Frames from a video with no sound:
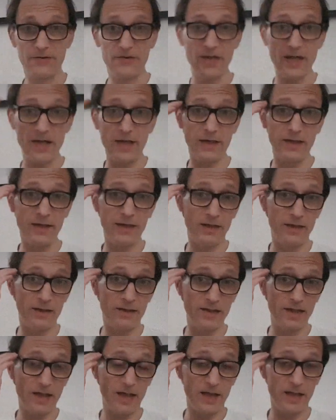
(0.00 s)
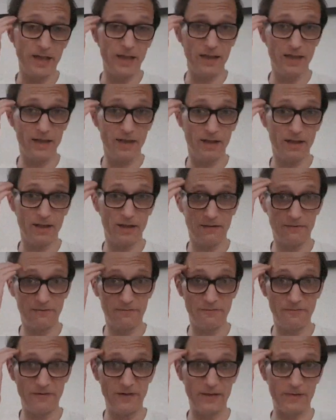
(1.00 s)
they
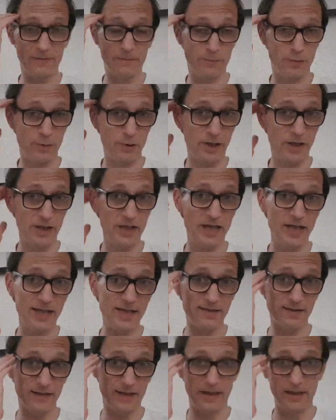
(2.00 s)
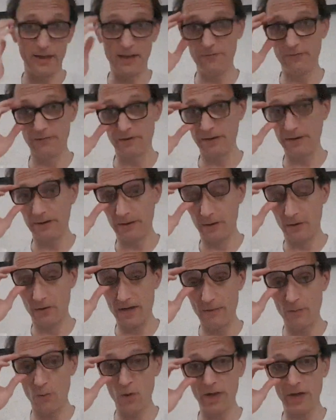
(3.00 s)
fit pretty nicely even though
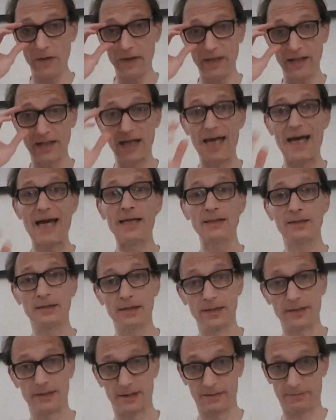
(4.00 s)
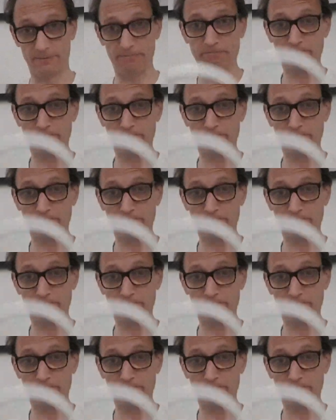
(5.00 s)
I'm wearing glasses.